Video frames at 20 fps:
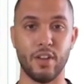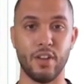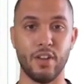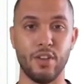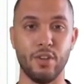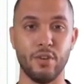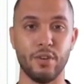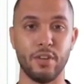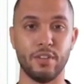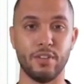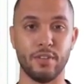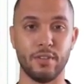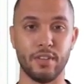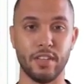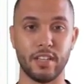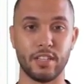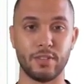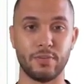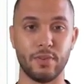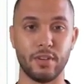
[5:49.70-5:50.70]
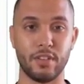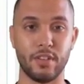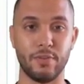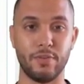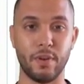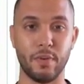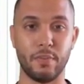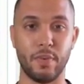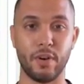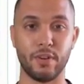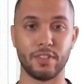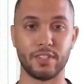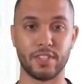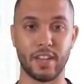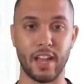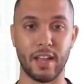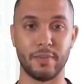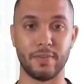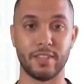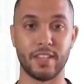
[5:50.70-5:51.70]
You can do this for different post
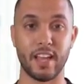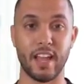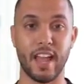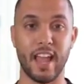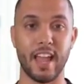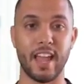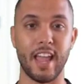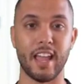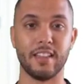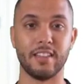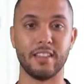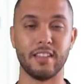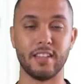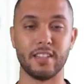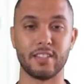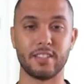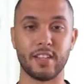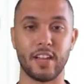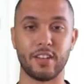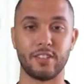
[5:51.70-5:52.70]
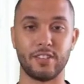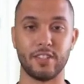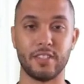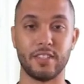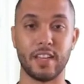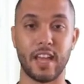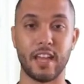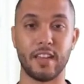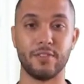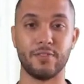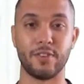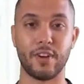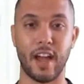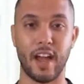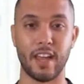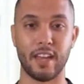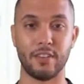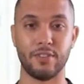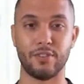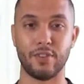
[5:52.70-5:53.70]
types and enter these sections and
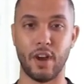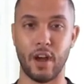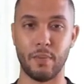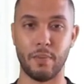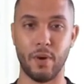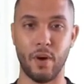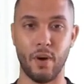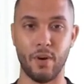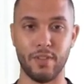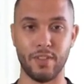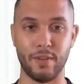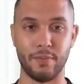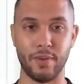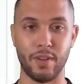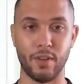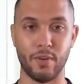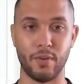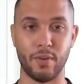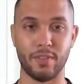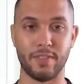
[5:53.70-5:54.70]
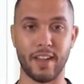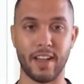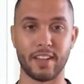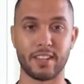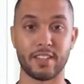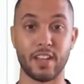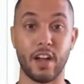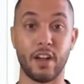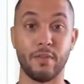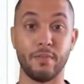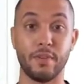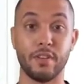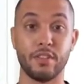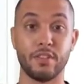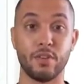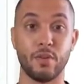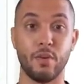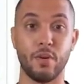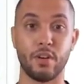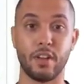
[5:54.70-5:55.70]
drag and drop all the available
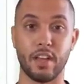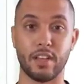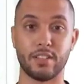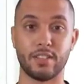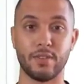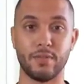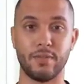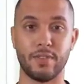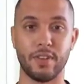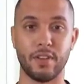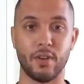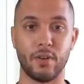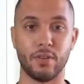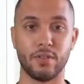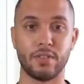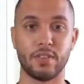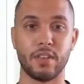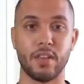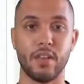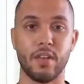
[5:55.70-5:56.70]
taxonomies or custom fields.